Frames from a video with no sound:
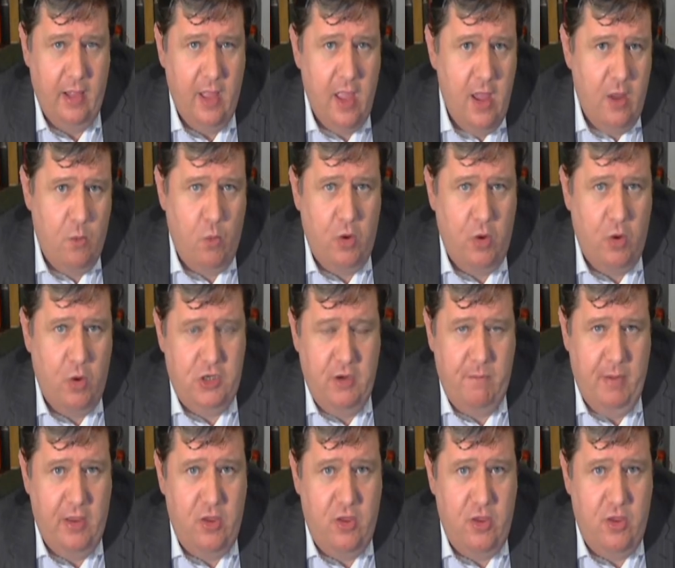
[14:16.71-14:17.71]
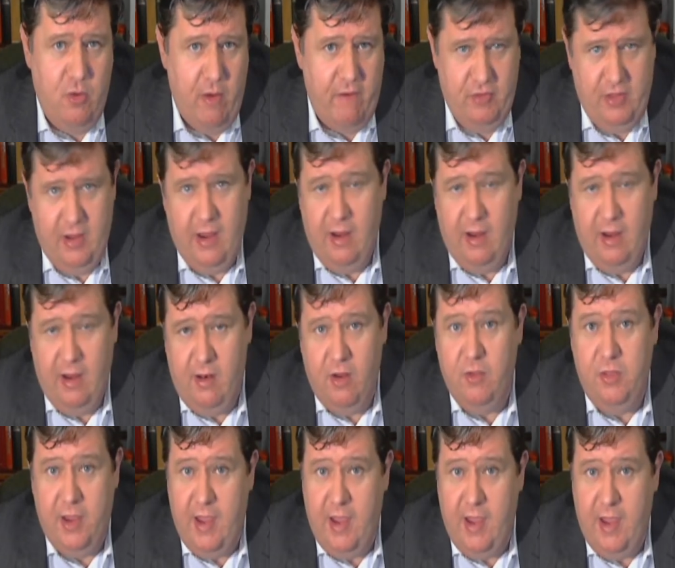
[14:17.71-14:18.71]
Once you'd been through everything, including the
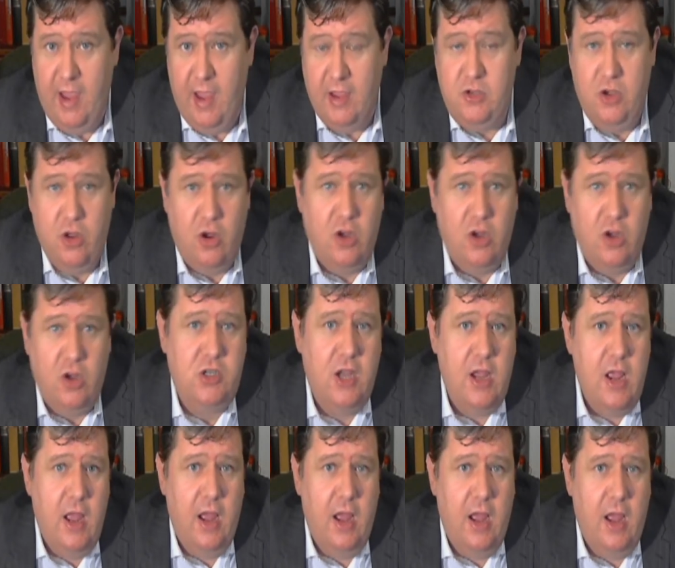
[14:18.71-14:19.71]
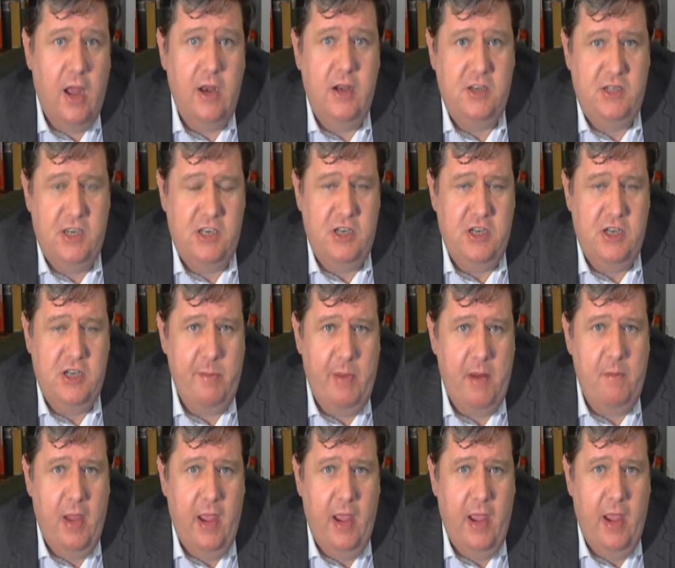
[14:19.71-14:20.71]
King's Court, and a decision had been
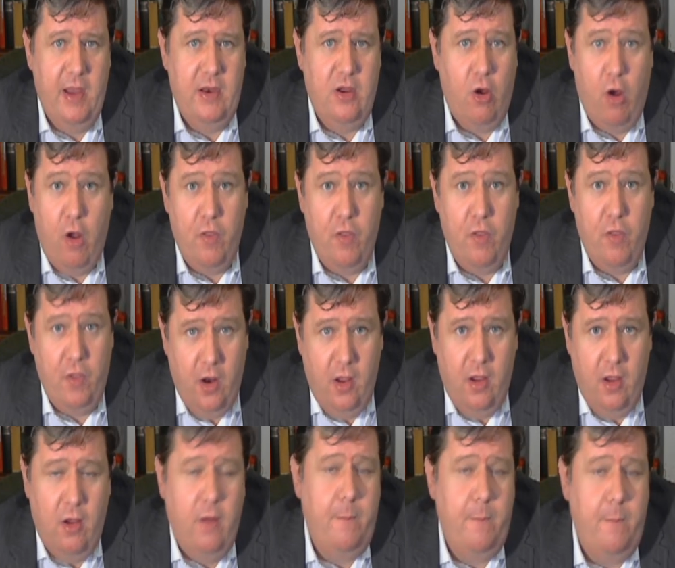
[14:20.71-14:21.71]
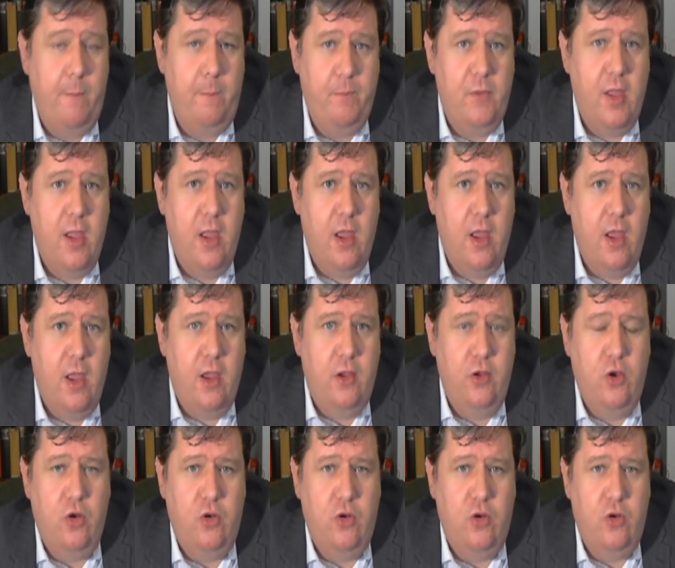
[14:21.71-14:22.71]
made on the law, you
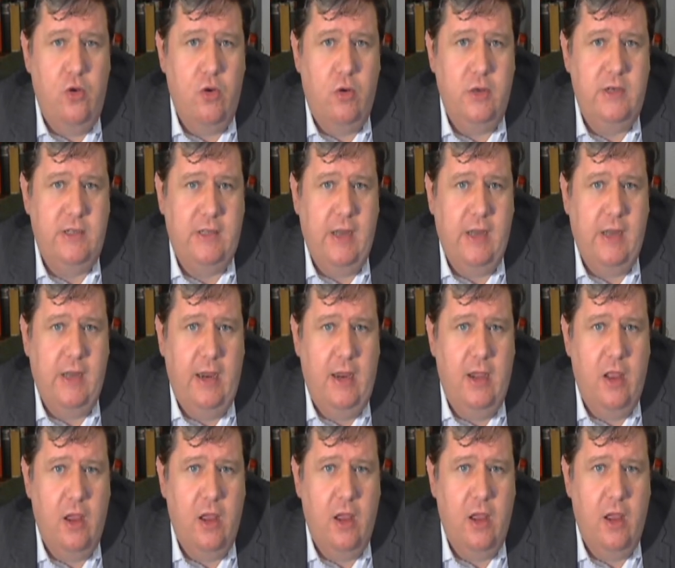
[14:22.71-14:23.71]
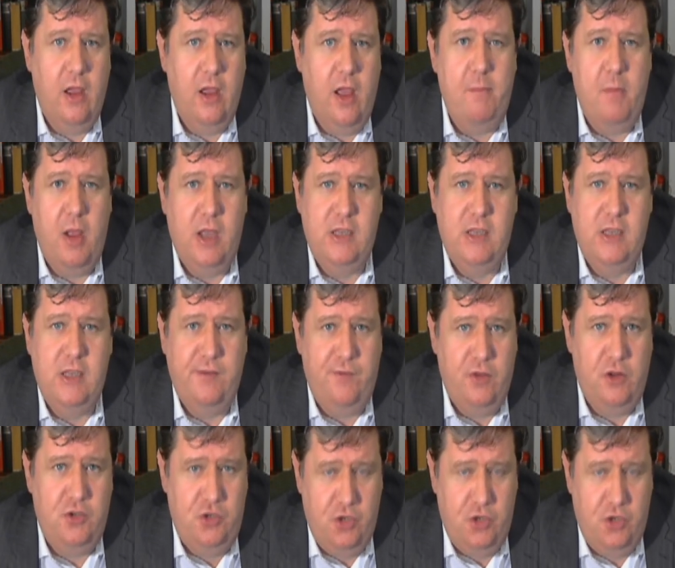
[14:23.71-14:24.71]
could go and seek a merciful,
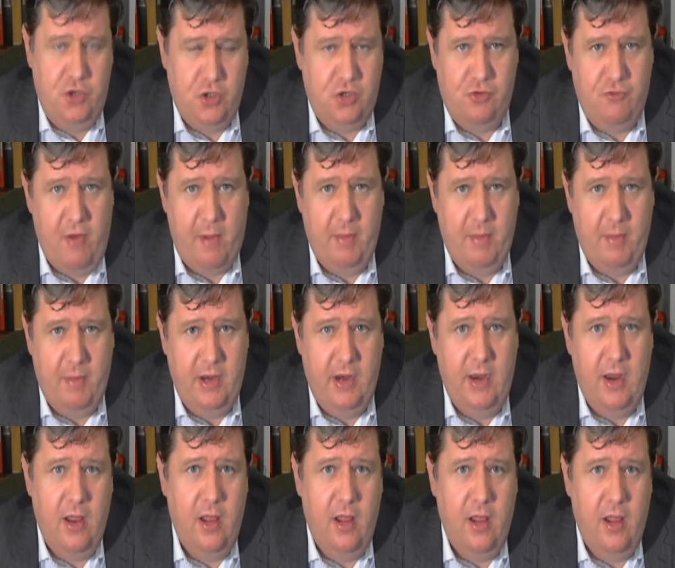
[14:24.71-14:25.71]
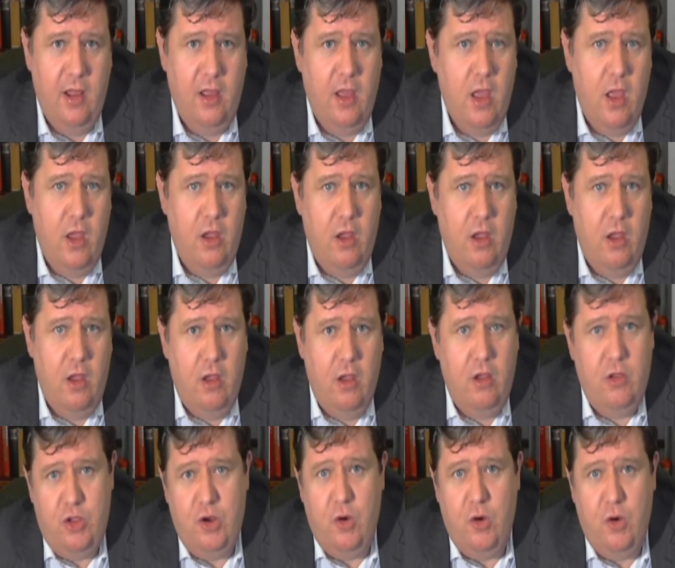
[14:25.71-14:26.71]
just remedy
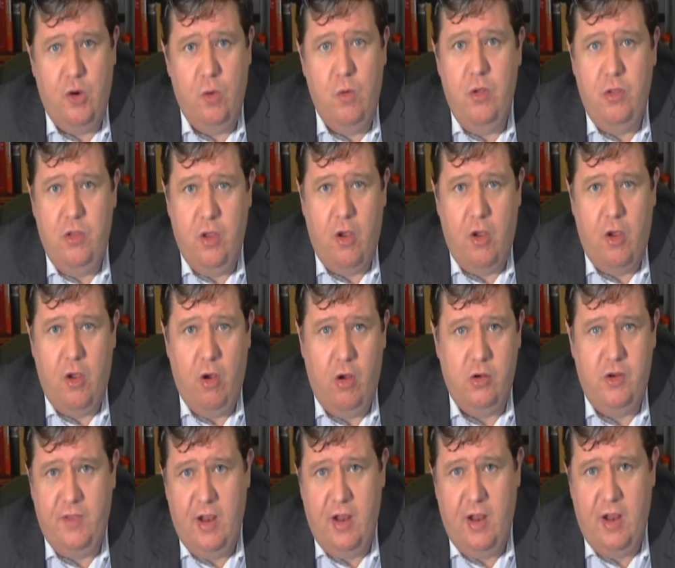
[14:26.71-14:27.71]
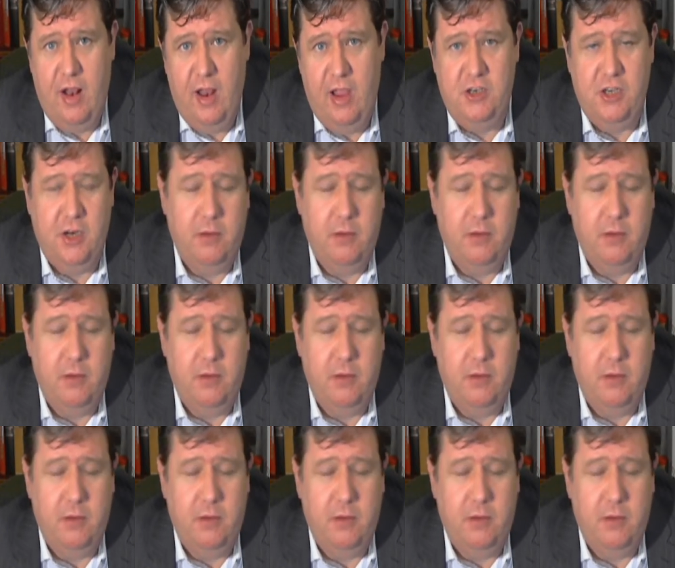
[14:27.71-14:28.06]
through the Court of the Clergy.